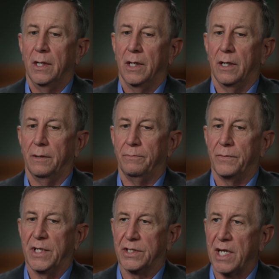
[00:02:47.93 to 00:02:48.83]

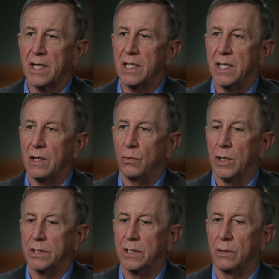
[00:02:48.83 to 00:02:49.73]
The second thing
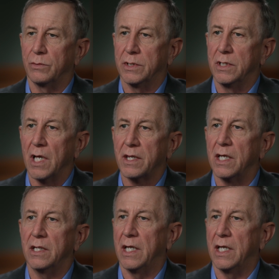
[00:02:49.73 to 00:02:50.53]
was there was nothing